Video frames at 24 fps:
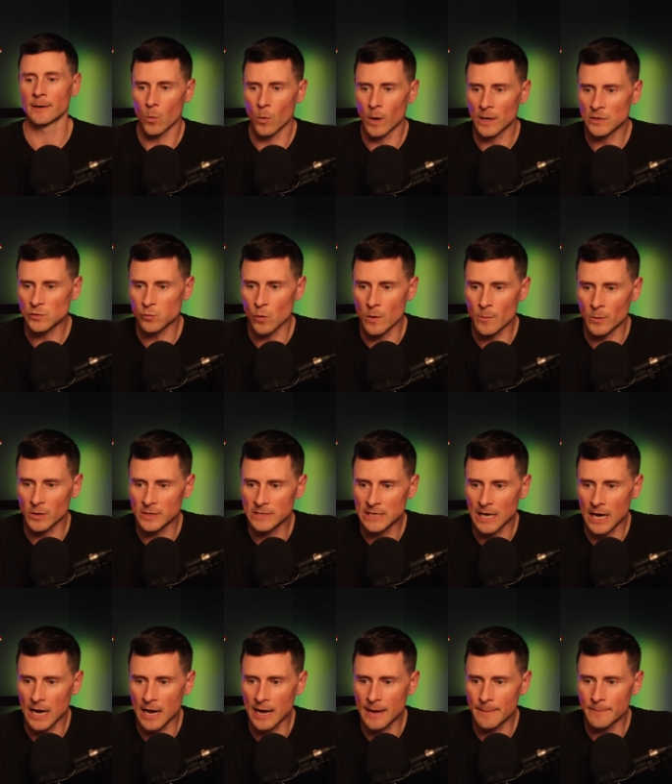We'll watch one more
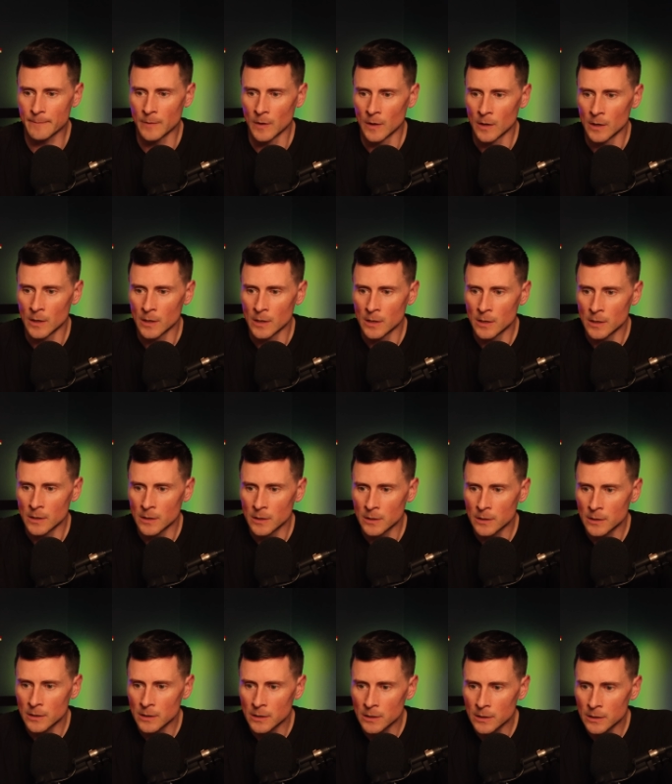time
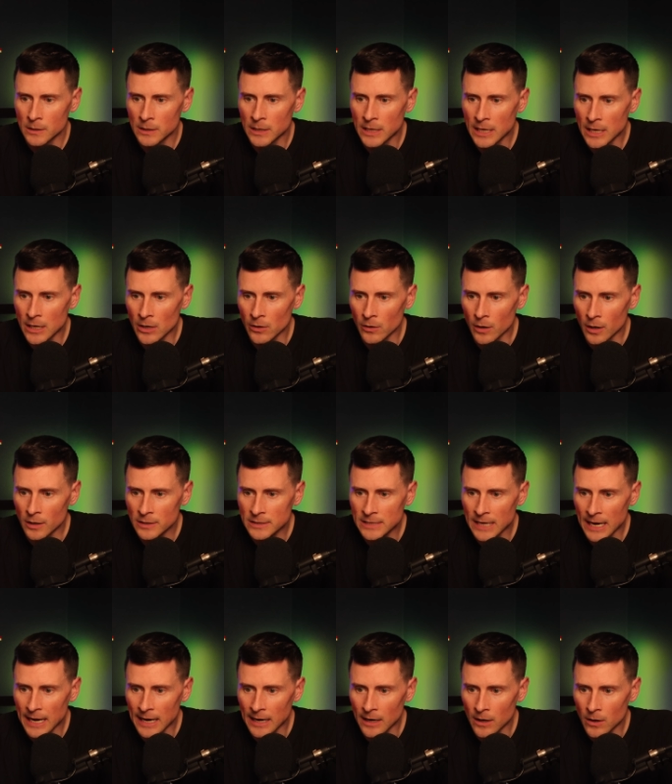gear are
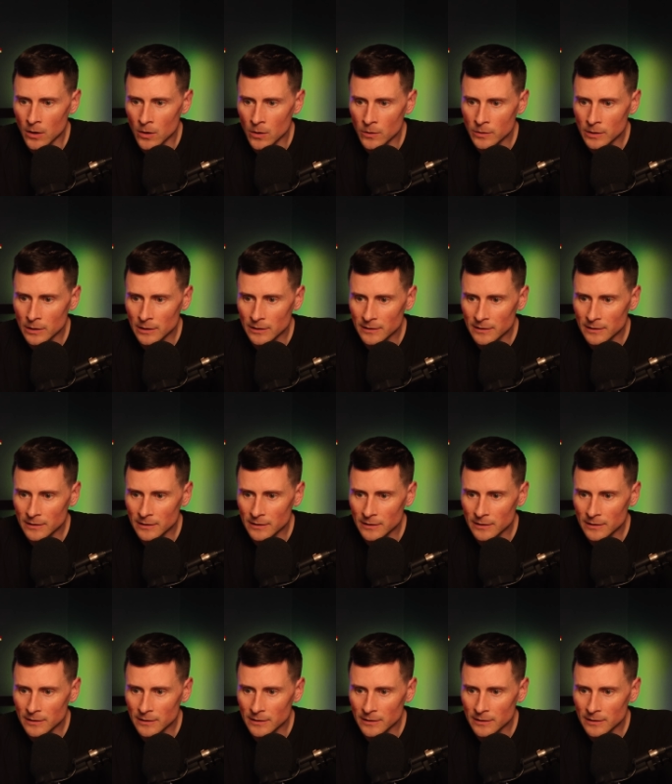down,